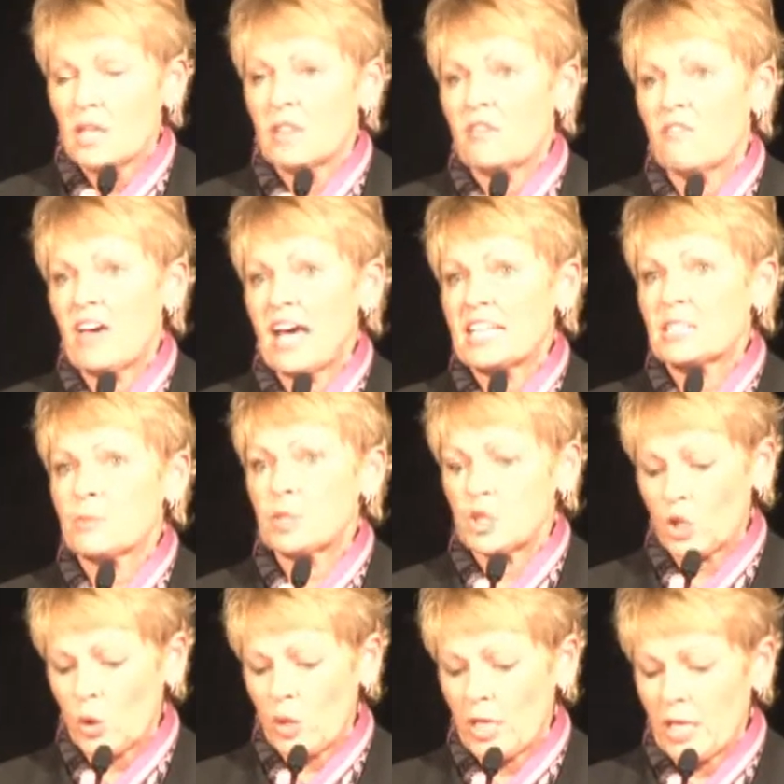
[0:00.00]
The vast
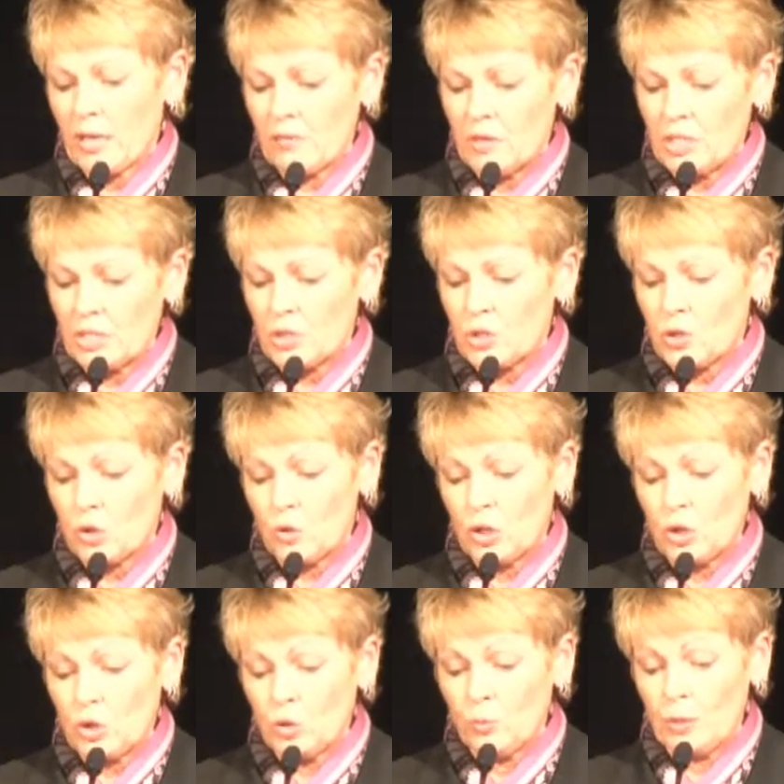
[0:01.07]
majority of this,
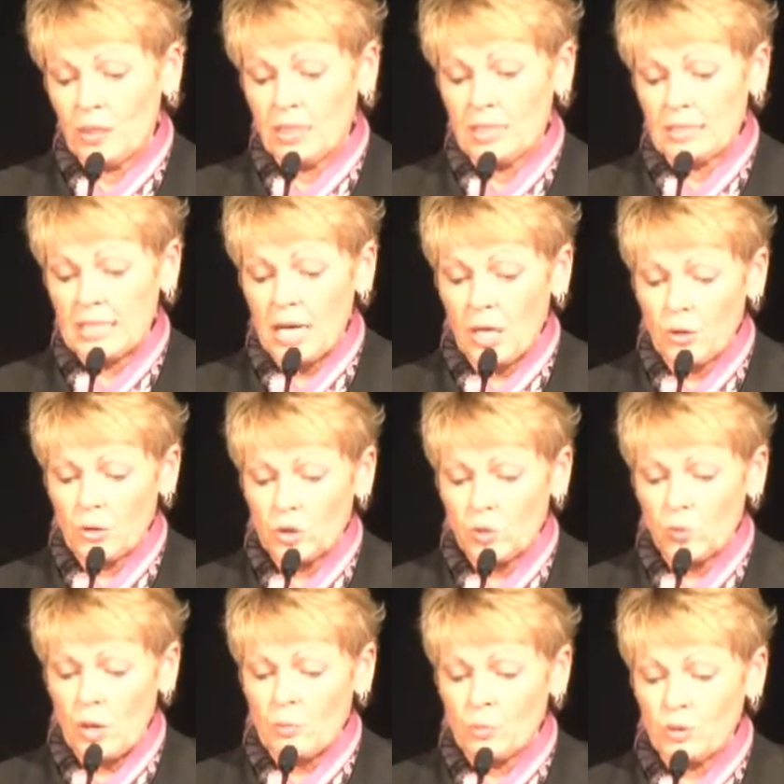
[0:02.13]
$32 million,
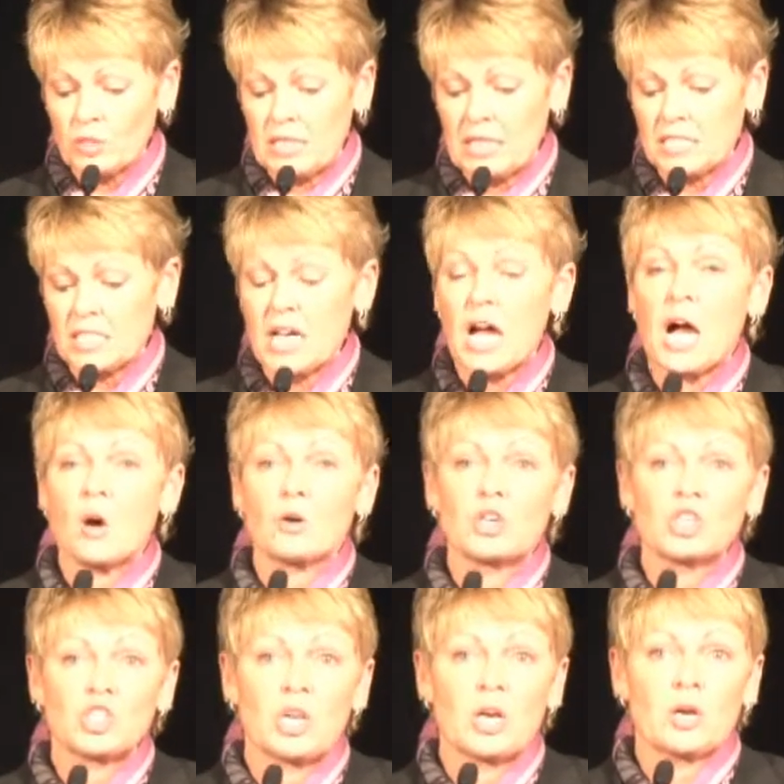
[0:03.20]
represents our
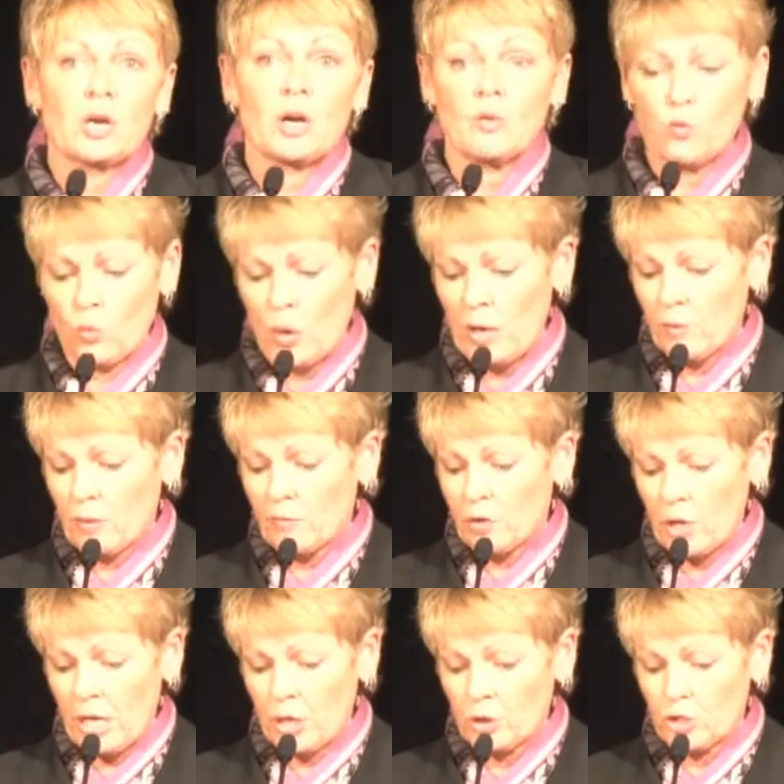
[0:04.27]
share of Great
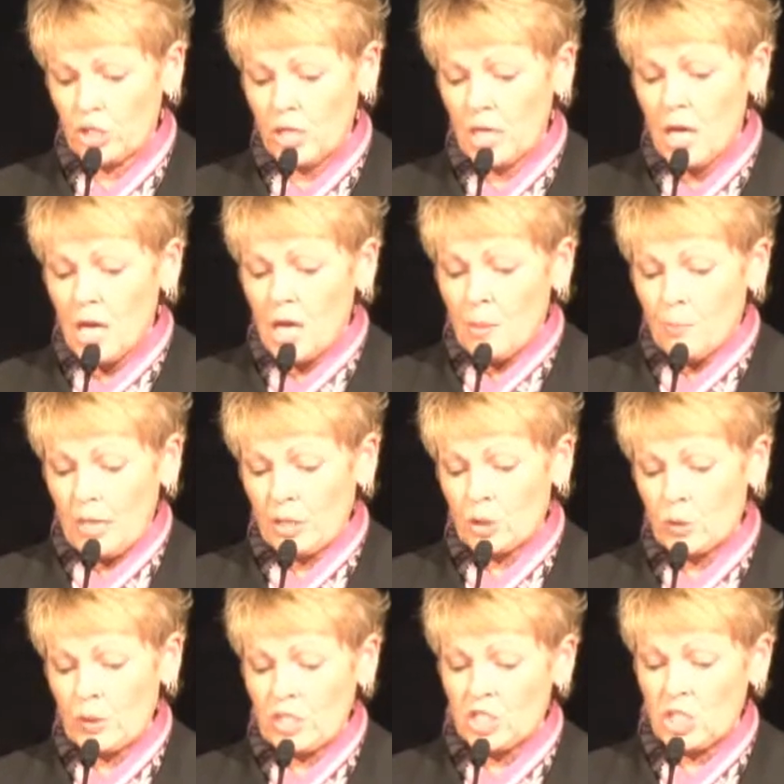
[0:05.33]
River Energy
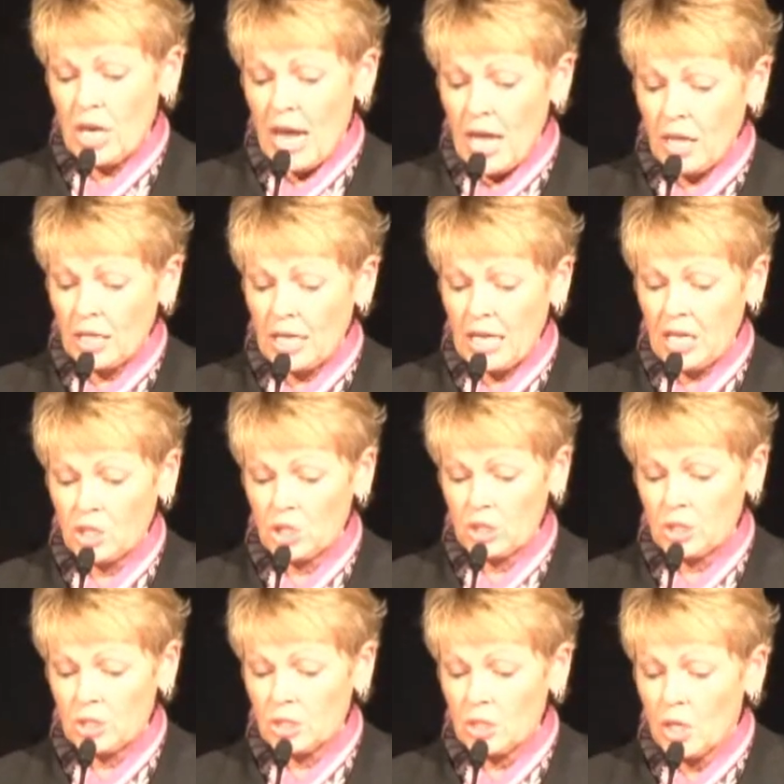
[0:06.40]
patronage
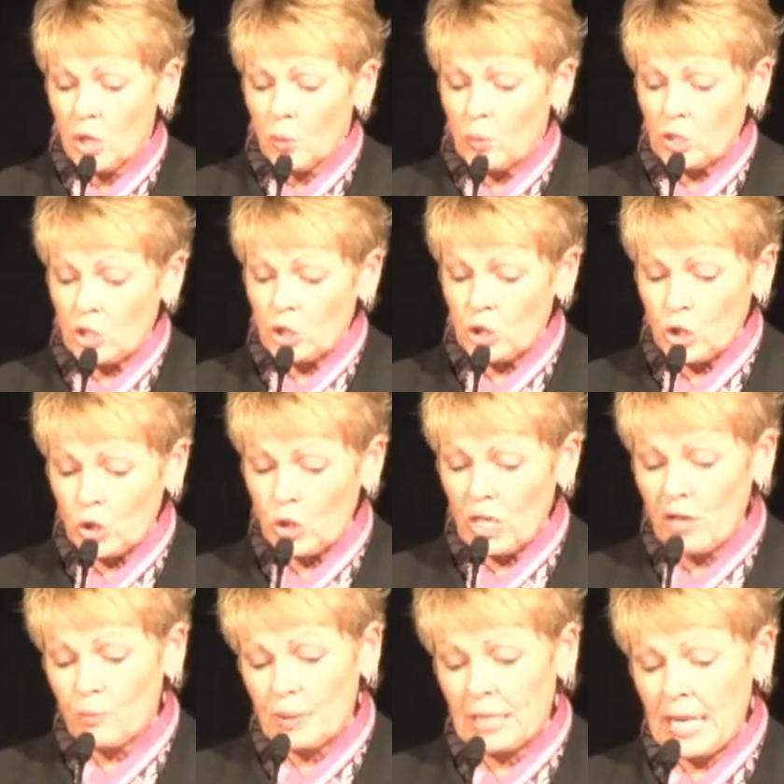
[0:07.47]
allocations, which in turn
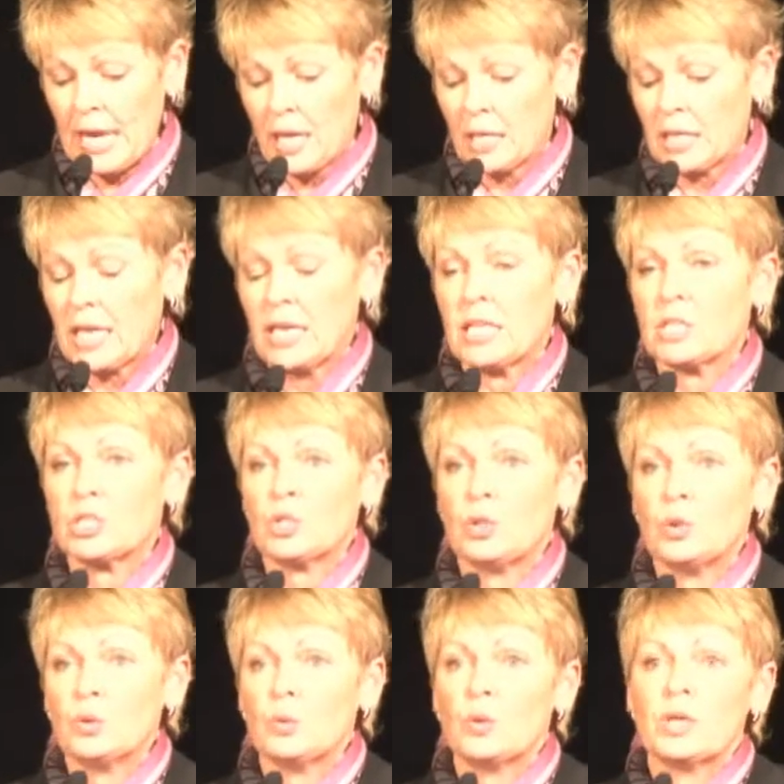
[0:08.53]
have been allocated to
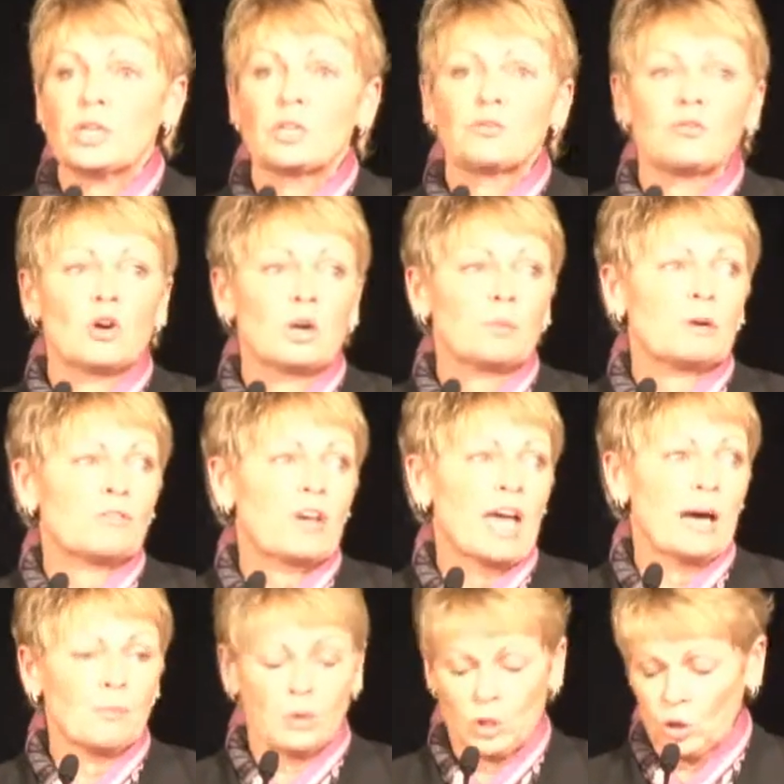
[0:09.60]
you in the form of
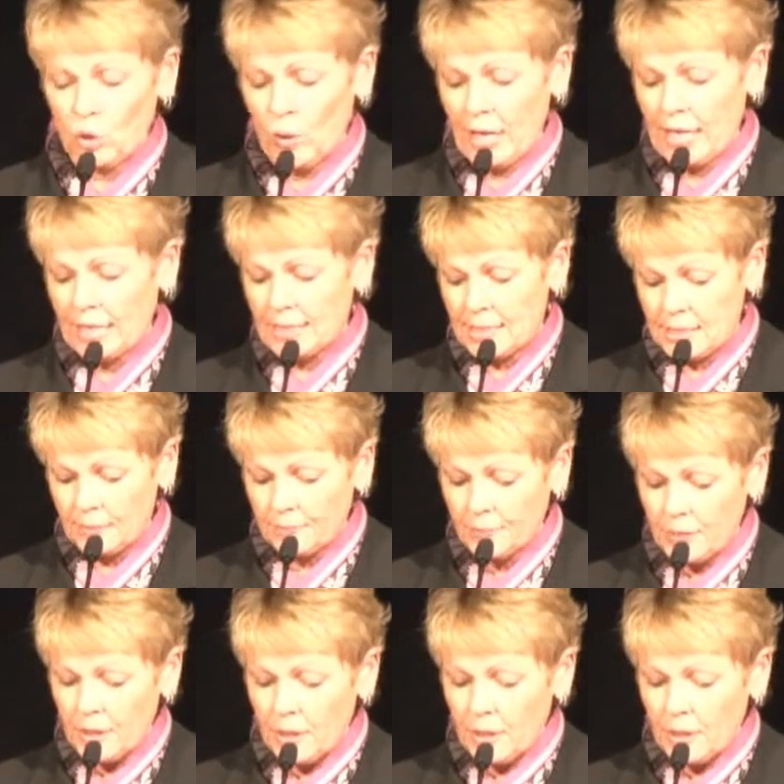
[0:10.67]
capital credits.